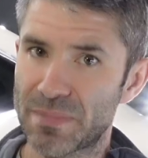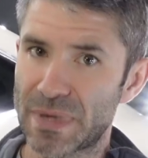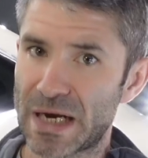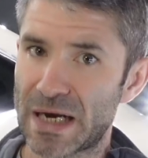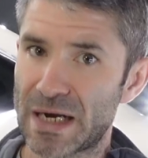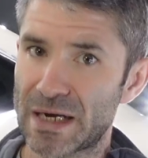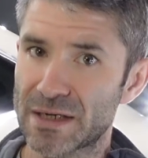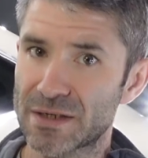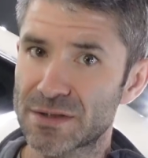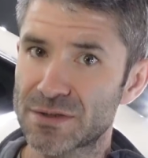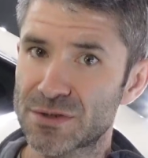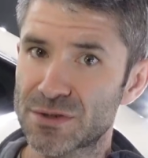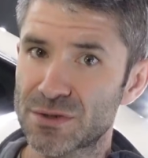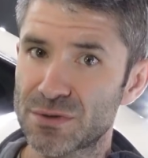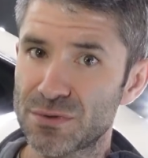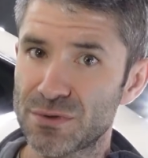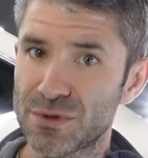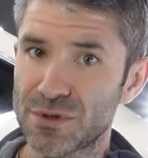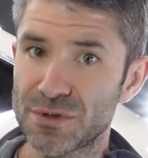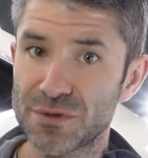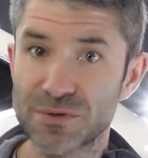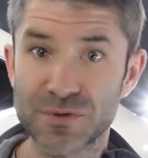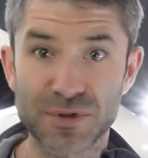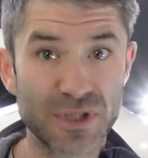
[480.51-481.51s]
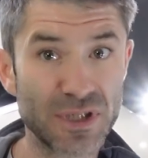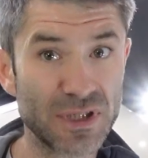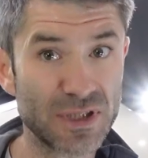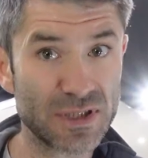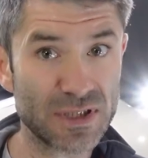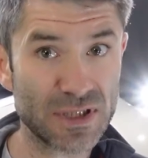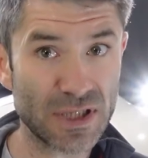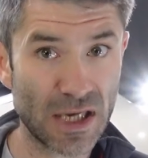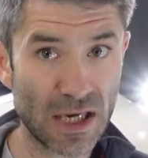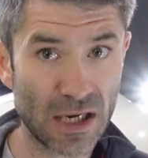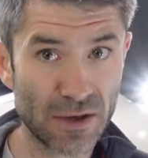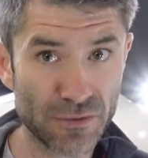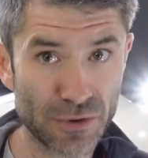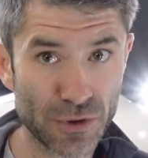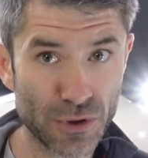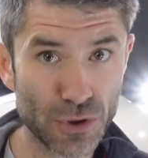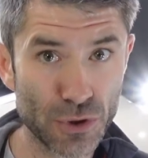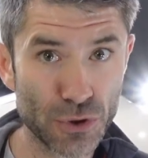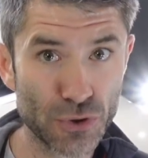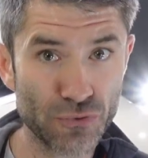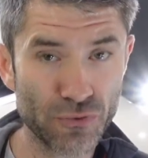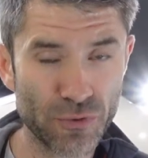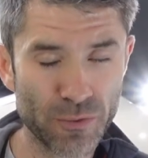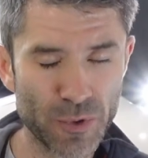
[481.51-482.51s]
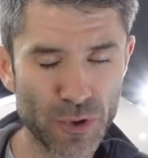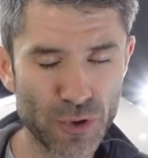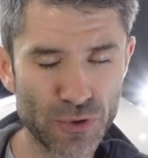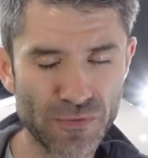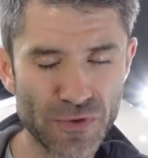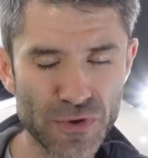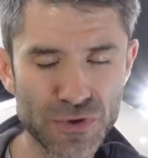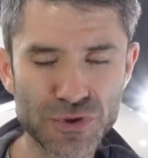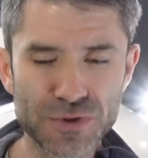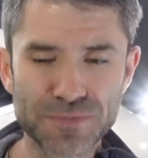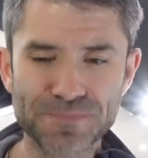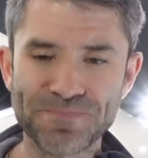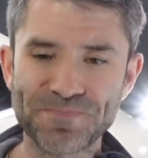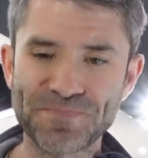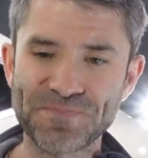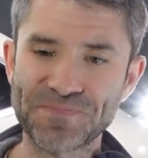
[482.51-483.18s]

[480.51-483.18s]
back to using tar and glue removers,